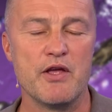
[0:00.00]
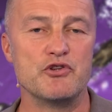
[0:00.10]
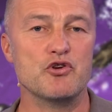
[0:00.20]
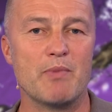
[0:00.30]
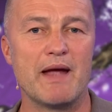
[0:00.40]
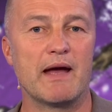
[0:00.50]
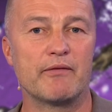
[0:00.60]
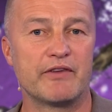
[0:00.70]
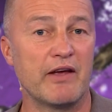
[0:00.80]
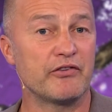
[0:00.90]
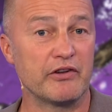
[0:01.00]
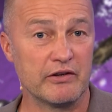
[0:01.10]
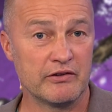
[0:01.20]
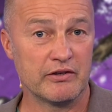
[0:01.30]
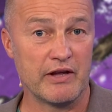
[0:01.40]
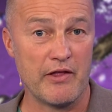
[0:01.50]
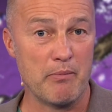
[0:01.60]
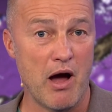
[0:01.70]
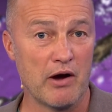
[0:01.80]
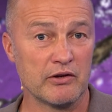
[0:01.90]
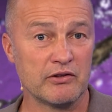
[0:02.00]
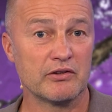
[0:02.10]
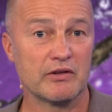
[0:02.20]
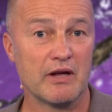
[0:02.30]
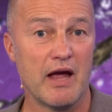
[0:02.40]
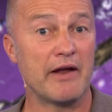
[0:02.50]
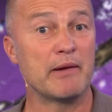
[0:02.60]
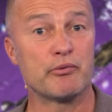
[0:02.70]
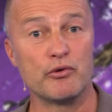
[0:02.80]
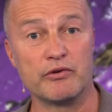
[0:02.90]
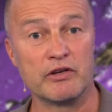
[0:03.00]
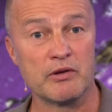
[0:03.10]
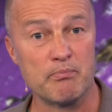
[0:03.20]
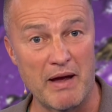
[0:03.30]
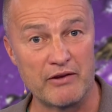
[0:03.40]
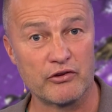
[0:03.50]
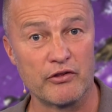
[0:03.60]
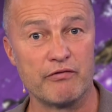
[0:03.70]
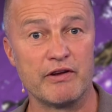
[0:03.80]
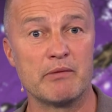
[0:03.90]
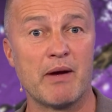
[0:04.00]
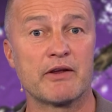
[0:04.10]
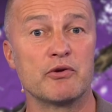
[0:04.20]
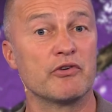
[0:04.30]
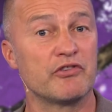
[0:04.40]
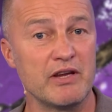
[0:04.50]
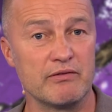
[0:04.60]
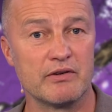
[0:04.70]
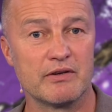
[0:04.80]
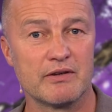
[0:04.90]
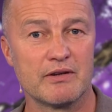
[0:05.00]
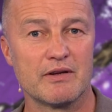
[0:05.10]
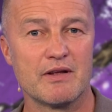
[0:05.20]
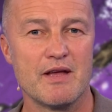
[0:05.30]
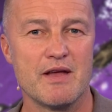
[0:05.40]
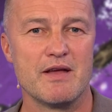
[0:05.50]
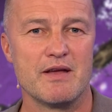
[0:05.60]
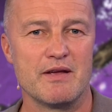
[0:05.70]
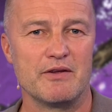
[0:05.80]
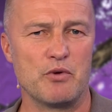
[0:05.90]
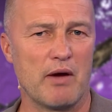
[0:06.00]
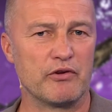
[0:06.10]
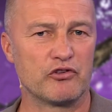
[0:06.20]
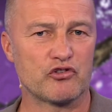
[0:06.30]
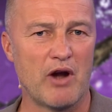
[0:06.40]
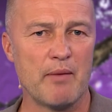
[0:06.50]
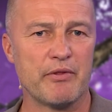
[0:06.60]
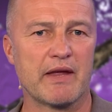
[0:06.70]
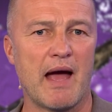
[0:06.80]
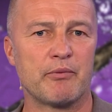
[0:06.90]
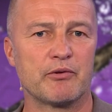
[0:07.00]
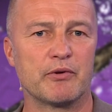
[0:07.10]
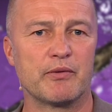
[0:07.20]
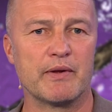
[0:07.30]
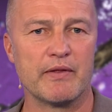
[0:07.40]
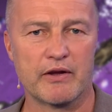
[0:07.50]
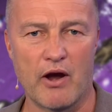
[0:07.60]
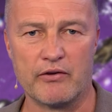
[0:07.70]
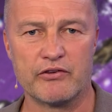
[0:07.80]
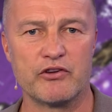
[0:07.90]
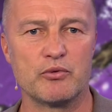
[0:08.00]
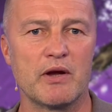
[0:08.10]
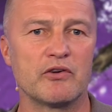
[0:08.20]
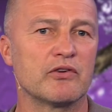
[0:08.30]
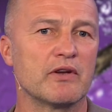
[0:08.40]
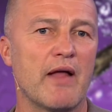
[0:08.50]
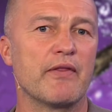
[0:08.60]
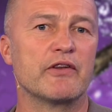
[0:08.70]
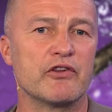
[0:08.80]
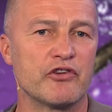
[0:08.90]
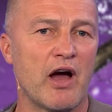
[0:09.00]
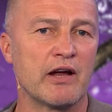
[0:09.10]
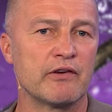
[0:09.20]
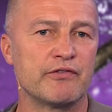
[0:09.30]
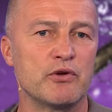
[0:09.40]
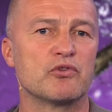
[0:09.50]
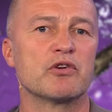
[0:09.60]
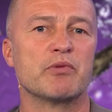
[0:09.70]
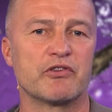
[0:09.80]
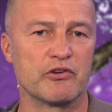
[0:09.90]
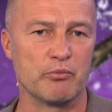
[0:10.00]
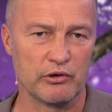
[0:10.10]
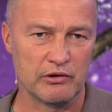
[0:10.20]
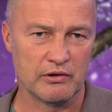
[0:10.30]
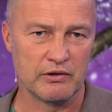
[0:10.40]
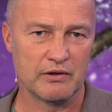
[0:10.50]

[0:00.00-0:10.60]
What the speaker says: You may have tested it in the market and improved it based on the feedback you received. You have described the gaps between the current situation and the desired future business model.